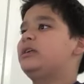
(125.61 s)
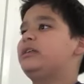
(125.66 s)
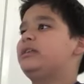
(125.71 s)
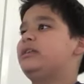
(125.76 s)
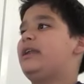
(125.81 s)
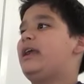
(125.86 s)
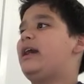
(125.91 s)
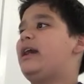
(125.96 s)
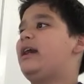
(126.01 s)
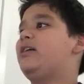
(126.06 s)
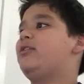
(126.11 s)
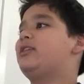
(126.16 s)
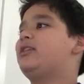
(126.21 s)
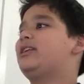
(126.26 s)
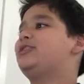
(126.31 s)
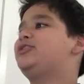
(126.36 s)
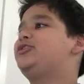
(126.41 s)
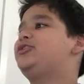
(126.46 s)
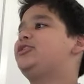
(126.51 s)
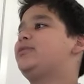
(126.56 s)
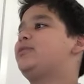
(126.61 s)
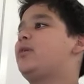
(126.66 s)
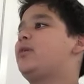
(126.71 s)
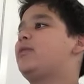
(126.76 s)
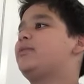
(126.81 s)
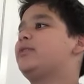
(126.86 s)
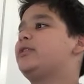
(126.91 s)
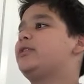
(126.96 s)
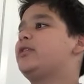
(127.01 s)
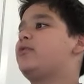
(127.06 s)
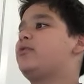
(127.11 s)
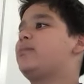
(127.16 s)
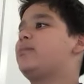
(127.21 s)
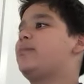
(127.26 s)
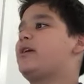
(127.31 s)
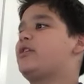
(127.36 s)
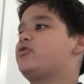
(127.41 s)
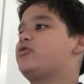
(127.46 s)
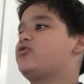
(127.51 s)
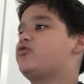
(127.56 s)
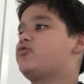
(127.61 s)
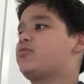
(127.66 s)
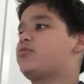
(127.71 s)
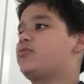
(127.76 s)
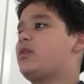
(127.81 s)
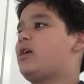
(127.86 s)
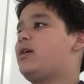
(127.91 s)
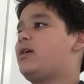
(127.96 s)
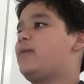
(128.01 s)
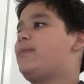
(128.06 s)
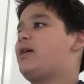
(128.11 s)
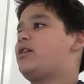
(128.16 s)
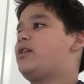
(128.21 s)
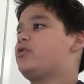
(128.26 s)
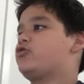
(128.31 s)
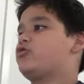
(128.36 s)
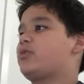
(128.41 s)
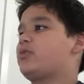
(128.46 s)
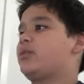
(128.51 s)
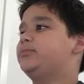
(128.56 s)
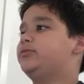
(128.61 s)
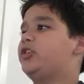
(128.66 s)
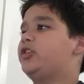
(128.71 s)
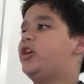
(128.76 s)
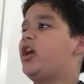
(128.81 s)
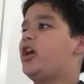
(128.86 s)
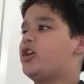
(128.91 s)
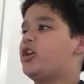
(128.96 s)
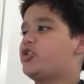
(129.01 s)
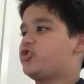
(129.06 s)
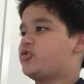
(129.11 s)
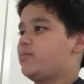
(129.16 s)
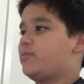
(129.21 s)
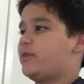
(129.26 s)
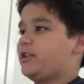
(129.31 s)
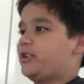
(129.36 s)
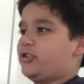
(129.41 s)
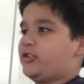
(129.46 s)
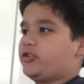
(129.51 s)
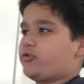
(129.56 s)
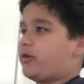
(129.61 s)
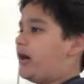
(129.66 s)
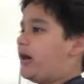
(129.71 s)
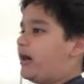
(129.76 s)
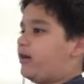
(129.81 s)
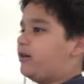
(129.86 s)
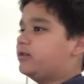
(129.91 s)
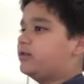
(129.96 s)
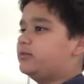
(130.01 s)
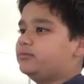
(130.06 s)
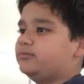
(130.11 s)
Now let's see what we know about Trump's hush money trial.